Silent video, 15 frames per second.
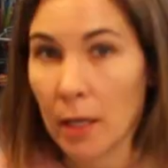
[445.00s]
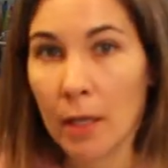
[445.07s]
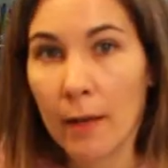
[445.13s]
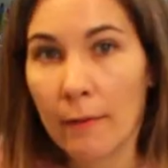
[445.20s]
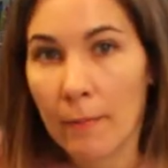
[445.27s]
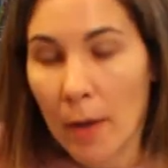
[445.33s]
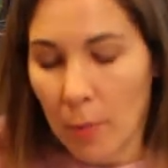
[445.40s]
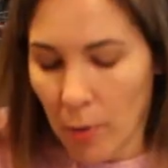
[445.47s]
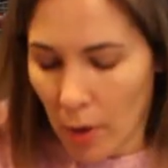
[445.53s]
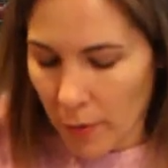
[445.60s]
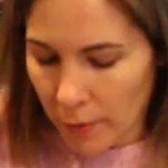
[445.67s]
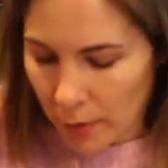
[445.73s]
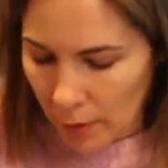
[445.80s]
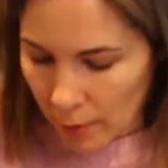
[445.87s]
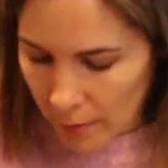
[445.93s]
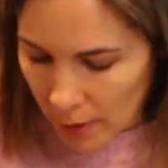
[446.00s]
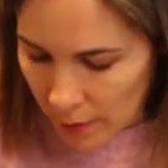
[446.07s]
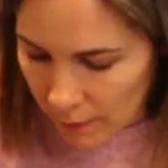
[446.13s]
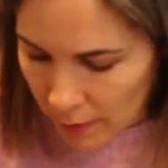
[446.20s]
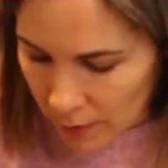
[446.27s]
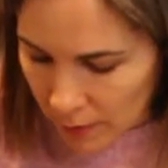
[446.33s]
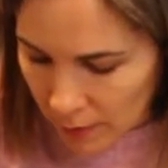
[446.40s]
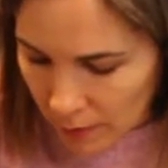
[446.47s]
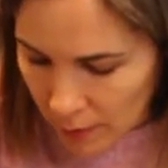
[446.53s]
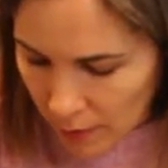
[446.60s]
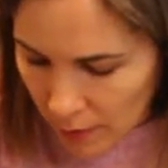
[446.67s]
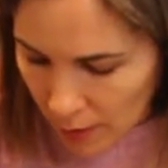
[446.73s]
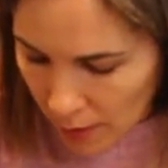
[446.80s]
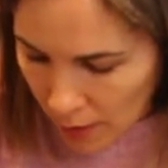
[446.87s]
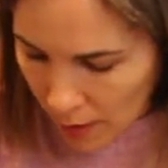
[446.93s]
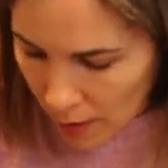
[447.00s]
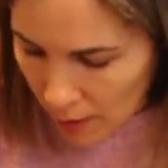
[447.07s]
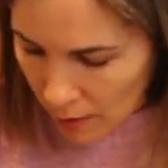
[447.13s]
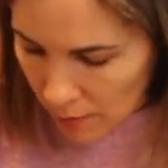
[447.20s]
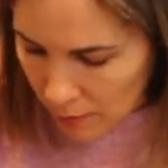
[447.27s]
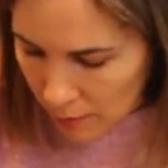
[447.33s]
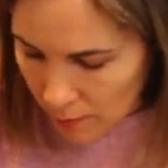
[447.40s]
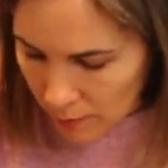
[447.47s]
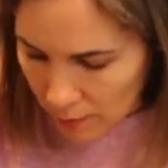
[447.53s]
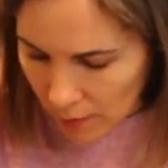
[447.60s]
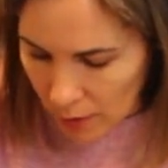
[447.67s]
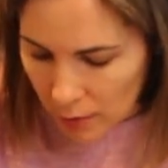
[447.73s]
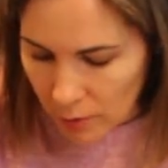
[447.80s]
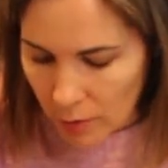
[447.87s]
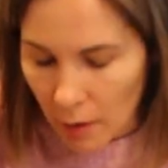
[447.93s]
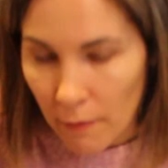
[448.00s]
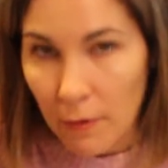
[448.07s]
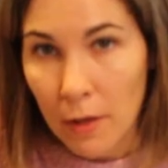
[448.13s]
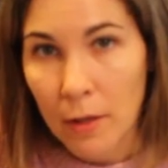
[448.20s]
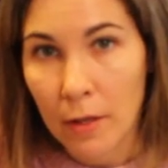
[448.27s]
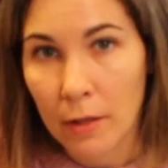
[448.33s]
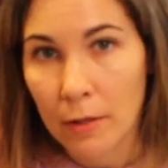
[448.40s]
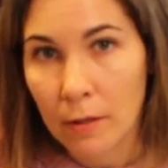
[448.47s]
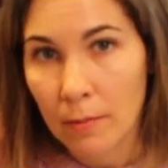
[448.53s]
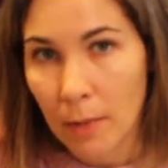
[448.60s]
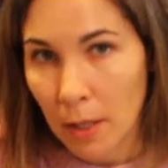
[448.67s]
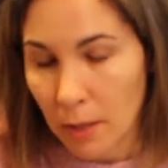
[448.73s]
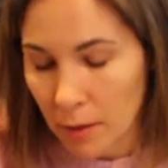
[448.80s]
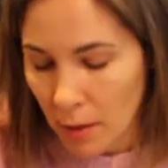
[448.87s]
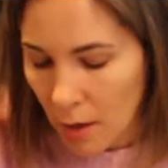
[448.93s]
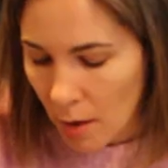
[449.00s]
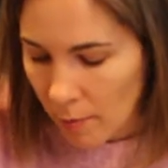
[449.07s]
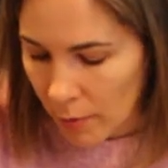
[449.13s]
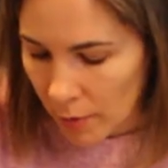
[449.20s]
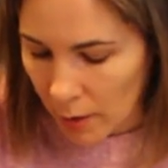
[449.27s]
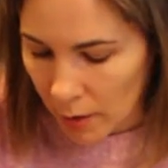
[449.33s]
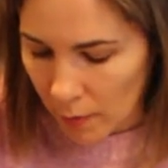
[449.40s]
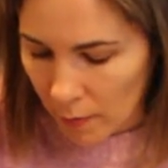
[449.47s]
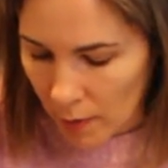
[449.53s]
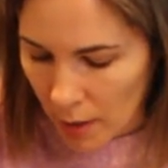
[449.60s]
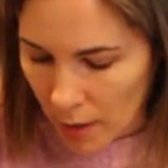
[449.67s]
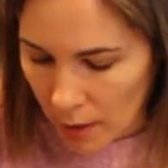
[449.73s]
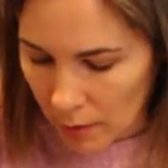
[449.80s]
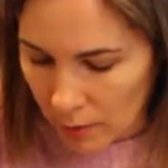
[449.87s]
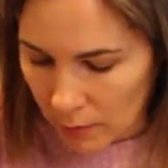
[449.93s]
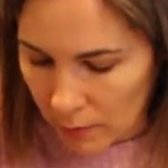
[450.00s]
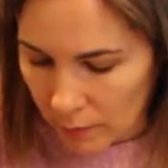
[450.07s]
to give my broth a little bit of a stir again, make sure everything's mixing up really well.